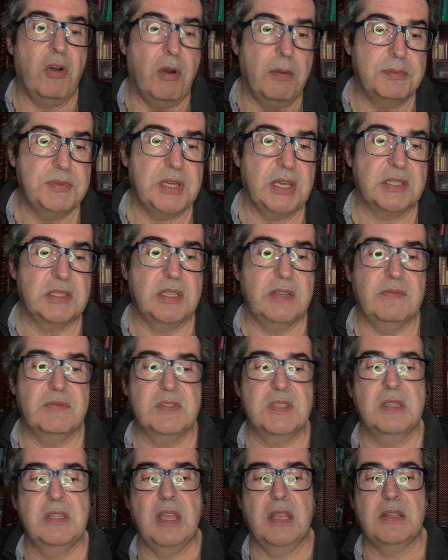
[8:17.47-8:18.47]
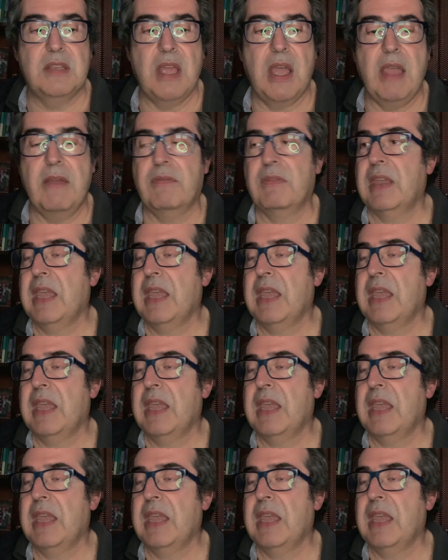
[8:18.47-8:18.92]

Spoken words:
objectives that I